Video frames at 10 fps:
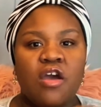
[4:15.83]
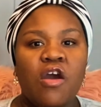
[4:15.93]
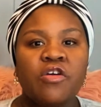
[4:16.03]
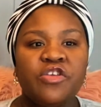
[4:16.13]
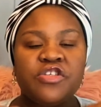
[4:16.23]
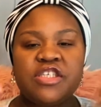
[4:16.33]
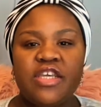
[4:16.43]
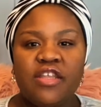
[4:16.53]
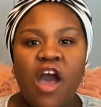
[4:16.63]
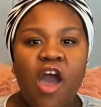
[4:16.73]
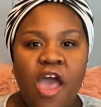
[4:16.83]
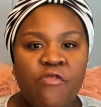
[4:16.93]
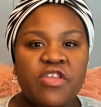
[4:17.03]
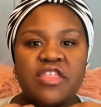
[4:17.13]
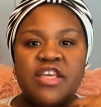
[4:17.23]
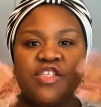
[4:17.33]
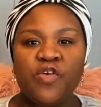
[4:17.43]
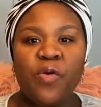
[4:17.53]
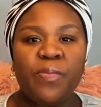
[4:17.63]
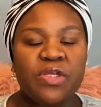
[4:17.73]
on your skin, everything is
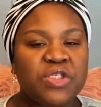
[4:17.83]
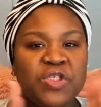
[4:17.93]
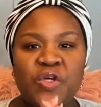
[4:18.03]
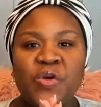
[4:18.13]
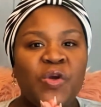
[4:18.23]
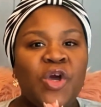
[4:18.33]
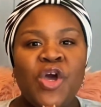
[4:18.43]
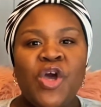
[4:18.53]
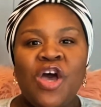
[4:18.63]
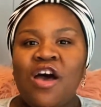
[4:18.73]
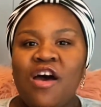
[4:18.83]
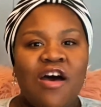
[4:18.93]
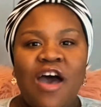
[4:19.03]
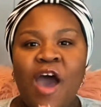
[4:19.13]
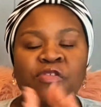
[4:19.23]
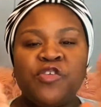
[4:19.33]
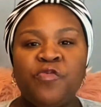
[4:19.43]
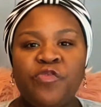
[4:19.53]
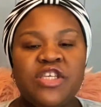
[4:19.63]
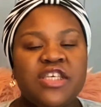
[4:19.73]
open, so I was
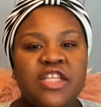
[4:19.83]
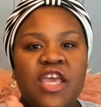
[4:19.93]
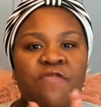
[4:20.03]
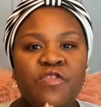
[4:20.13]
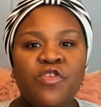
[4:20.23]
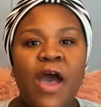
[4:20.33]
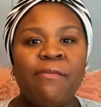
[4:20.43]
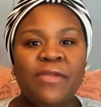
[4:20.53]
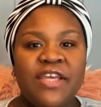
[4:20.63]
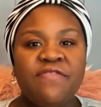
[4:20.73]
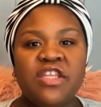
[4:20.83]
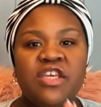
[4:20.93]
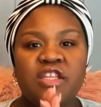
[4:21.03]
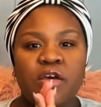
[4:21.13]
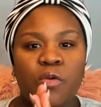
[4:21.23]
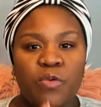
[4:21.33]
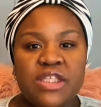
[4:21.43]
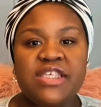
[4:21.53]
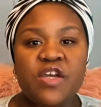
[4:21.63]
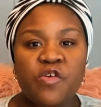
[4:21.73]
freezing. Even though I'm living in a
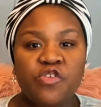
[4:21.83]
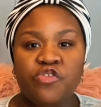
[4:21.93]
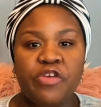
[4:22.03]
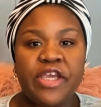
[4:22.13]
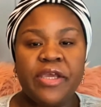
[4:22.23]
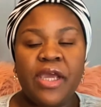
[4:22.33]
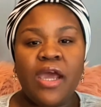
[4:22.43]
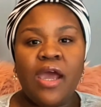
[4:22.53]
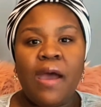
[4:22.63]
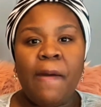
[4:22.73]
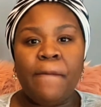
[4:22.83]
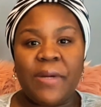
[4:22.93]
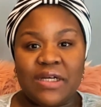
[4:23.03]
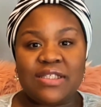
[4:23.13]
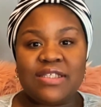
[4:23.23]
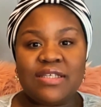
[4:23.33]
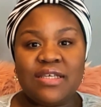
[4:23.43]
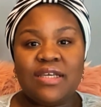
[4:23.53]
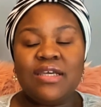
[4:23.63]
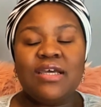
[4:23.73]
winter country, but
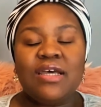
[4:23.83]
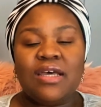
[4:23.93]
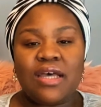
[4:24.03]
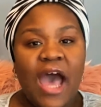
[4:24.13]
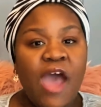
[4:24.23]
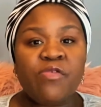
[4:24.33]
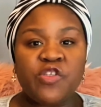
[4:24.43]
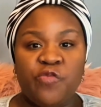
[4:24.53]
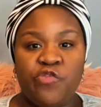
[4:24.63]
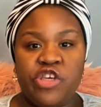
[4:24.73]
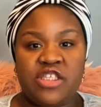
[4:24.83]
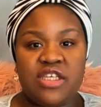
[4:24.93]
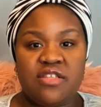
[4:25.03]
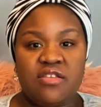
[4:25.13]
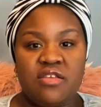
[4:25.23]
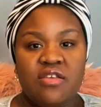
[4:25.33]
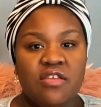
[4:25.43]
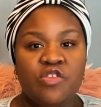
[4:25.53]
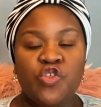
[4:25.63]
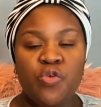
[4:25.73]
I was freezing
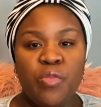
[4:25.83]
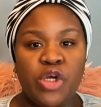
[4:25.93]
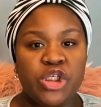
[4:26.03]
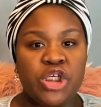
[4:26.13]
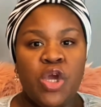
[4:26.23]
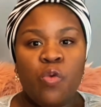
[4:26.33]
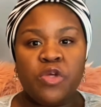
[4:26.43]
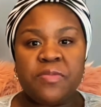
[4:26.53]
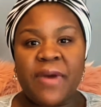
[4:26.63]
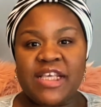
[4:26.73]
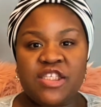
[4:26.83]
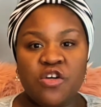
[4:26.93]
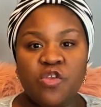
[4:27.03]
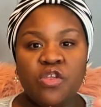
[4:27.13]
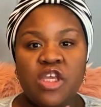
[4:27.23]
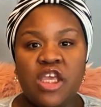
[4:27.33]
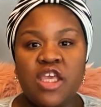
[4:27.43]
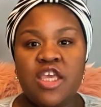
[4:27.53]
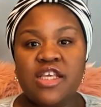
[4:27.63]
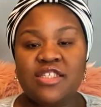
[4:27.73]
too much. With my son,
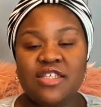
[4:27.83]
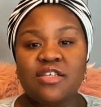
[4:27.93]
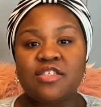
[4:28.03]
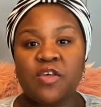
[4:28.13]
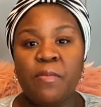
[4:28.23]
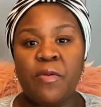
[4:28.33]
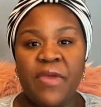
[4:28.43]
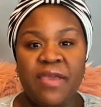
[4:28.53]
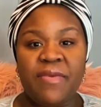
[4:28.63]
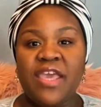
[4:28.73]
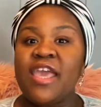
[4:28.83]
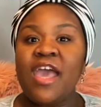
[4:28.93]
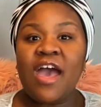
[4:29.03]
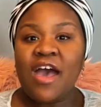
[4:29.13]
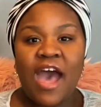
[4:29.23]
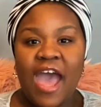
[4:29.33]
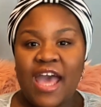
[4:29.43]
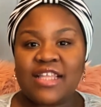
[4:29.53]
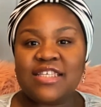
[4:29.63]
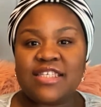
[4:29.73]
he is a summer baby. I
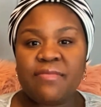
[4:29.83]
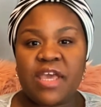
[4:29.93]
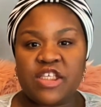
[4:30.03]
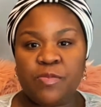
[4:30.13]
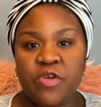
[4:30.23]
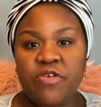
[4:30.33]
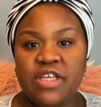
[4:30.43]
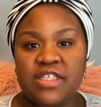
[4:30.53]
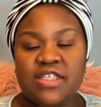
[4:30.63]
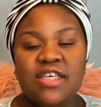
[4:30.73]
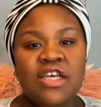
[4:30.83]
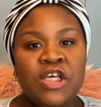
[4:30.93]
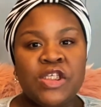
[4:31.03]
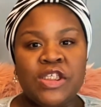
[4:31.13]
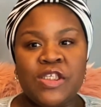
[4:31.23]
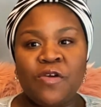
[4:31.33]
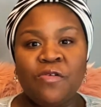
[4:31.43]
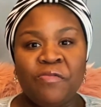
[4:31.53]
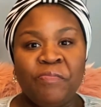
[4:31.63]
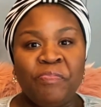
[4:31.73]
had the same experience.
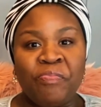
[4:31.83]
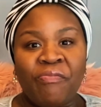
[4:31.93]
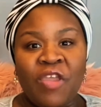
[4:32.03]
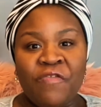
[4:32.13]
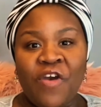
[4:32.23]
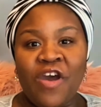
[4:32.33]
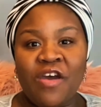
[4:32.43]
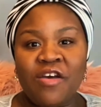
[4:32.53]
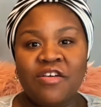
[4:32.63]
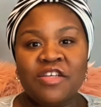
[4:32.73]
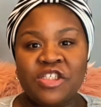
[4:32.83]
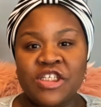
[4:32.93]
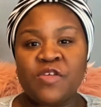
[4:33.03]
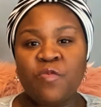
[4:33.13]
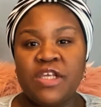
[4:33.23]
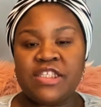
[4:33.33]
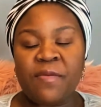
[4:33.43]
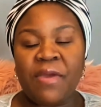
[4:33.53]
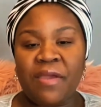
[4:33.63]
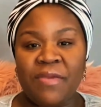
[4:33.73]
So for her, she's a winter
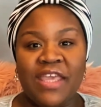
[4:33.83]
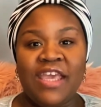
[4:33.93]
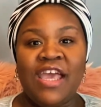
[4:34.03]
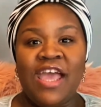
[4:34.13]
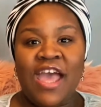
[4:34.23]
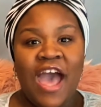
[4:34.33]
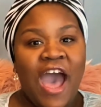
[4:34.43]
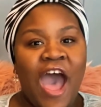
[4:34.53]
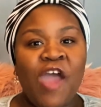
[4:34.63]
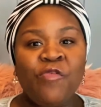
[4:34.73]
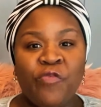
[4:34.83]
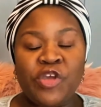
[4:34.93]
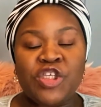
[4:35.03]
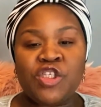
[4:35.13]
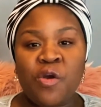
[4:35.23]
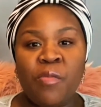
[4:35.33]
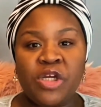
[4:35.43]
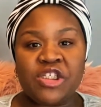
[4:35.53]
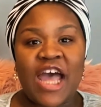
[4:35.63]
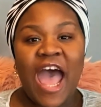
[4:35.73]
baby. I freeze so
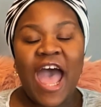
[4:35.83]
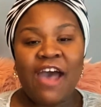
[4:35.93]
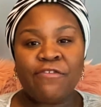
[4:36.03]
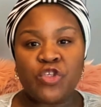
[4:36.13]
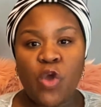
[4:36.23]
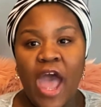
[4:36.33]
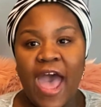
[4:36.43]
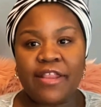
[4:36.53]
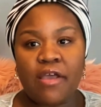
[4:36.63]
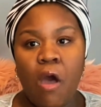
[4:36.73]
much that I have to have